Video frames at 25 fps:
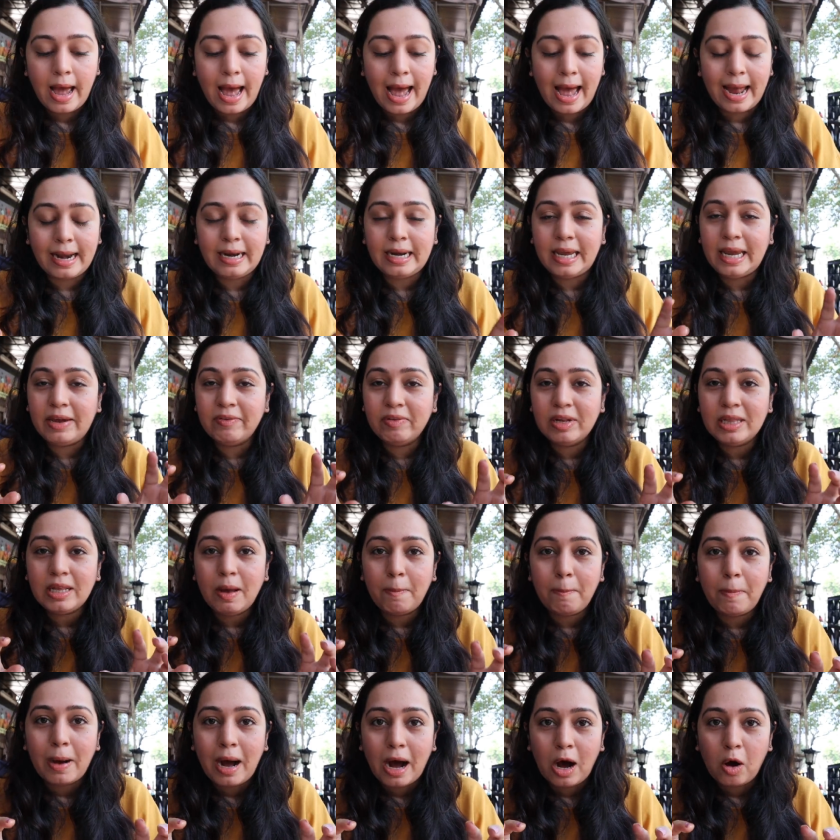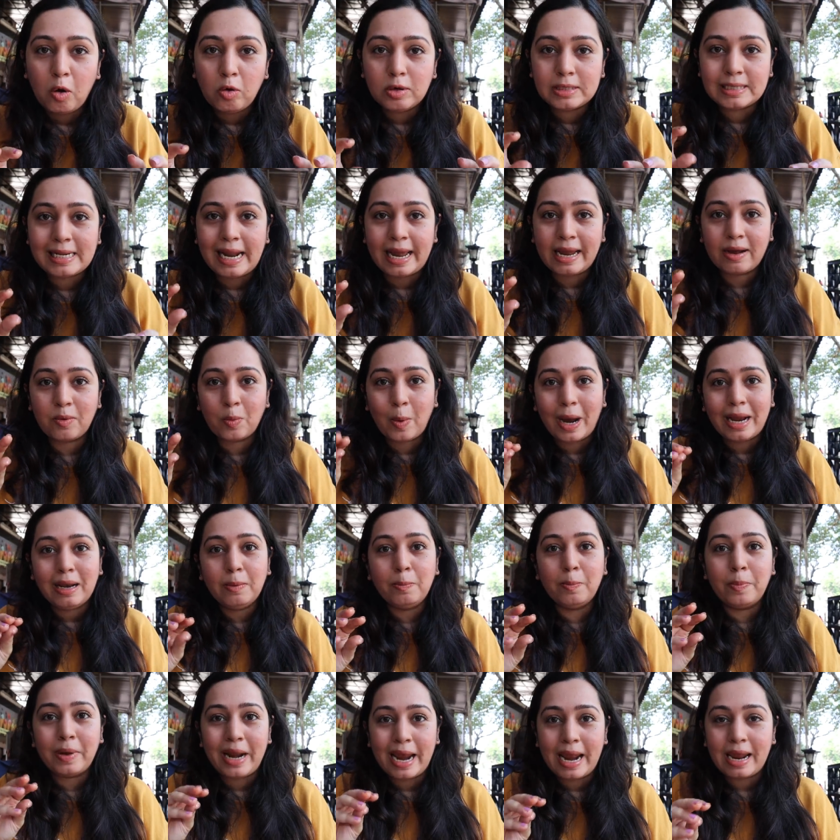And even the pavs, like while
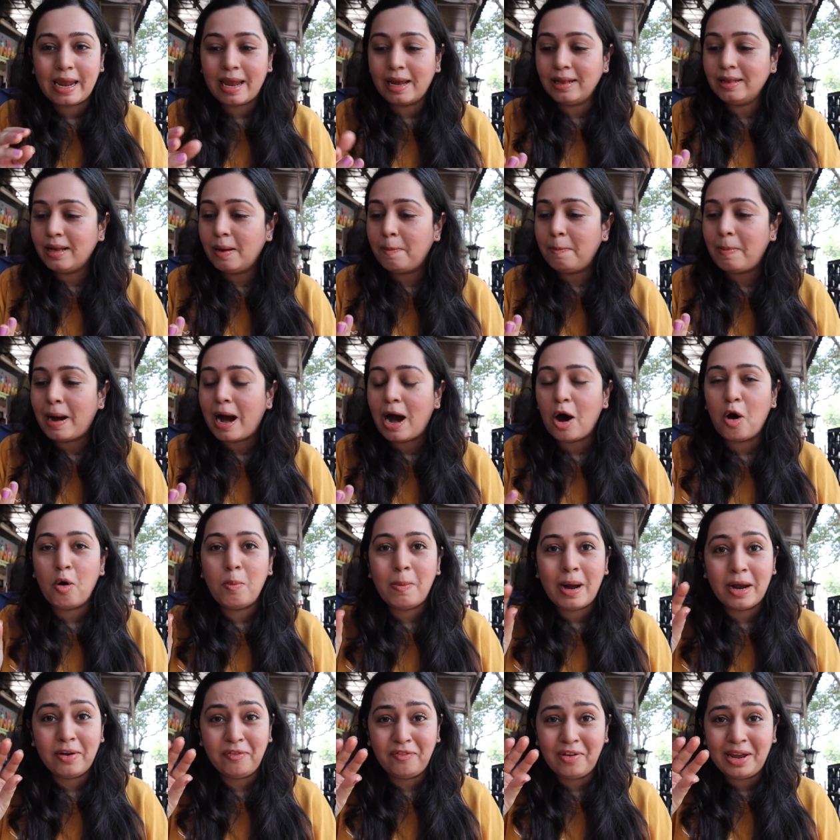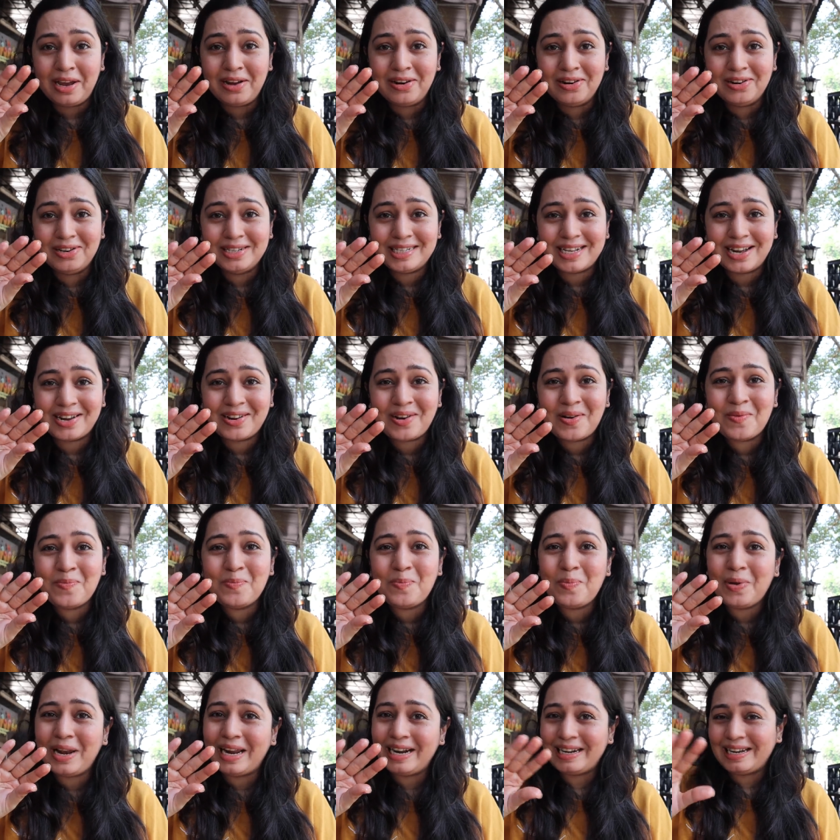breaking the pav, my fingers are
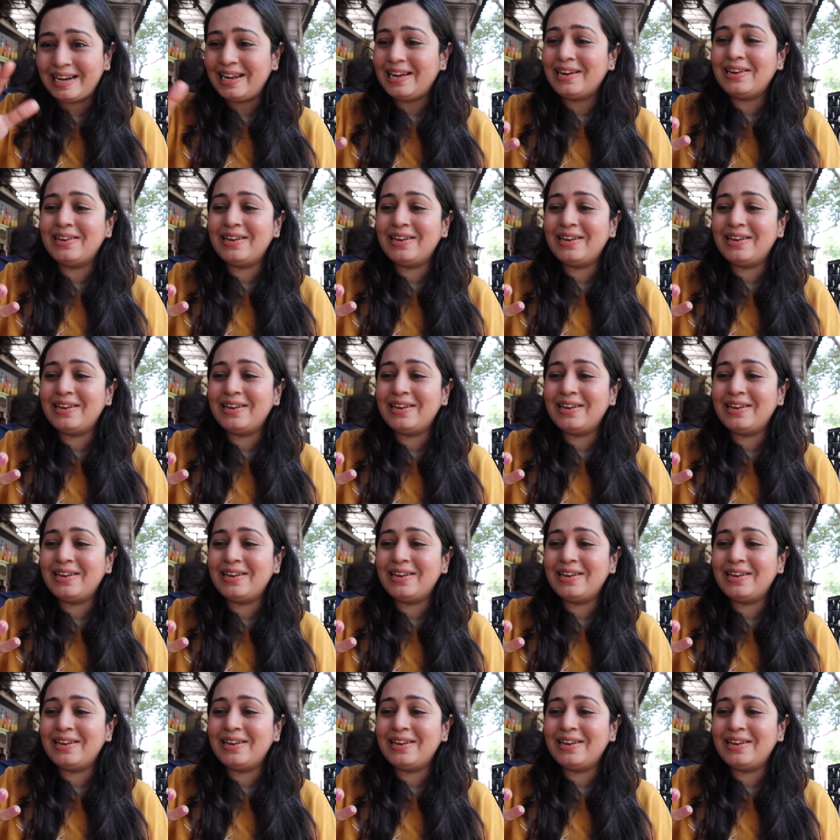completely